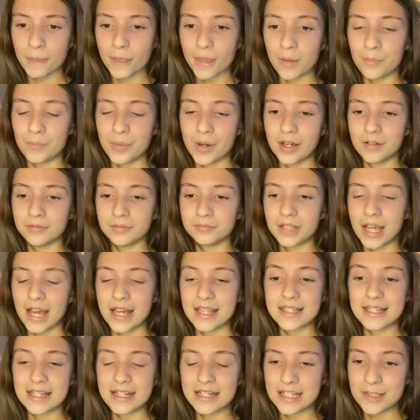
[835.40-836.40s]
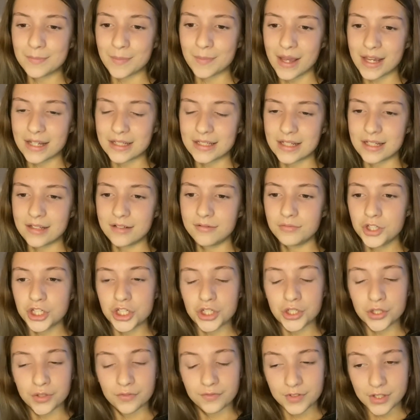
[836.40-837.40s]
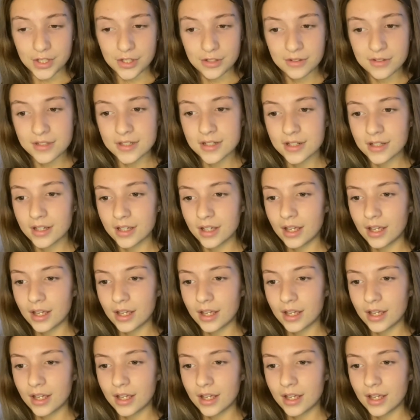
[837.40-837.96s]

But as he had expected, she refused.